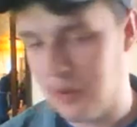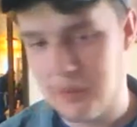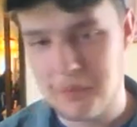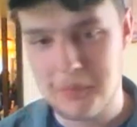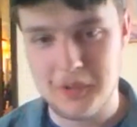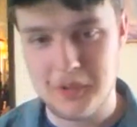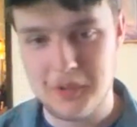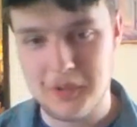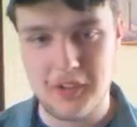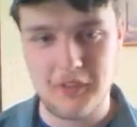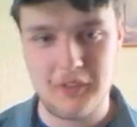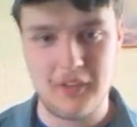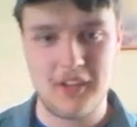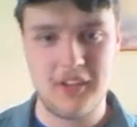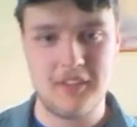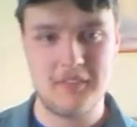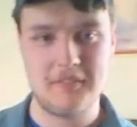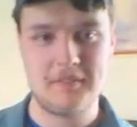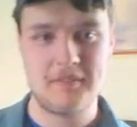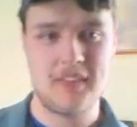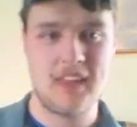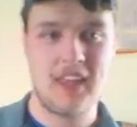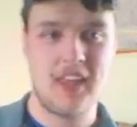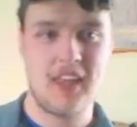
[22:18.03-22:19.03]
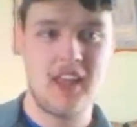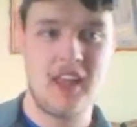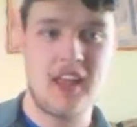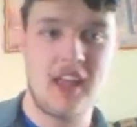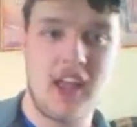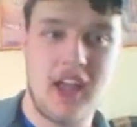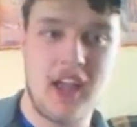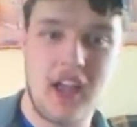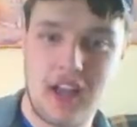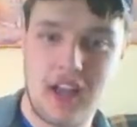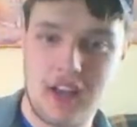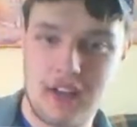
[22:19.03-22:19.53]
but,
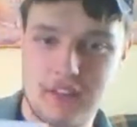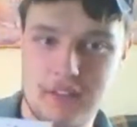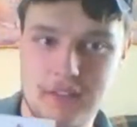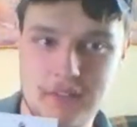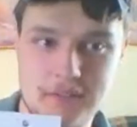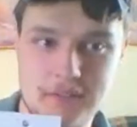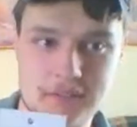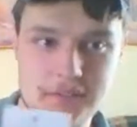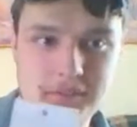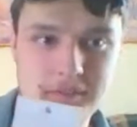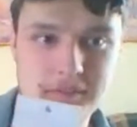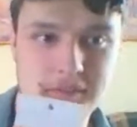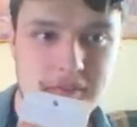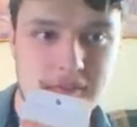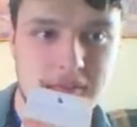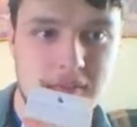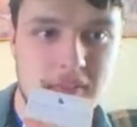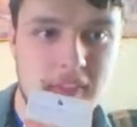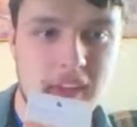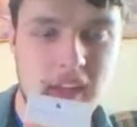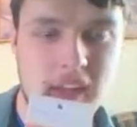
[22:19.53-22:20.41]
oh, I'm good. Okay.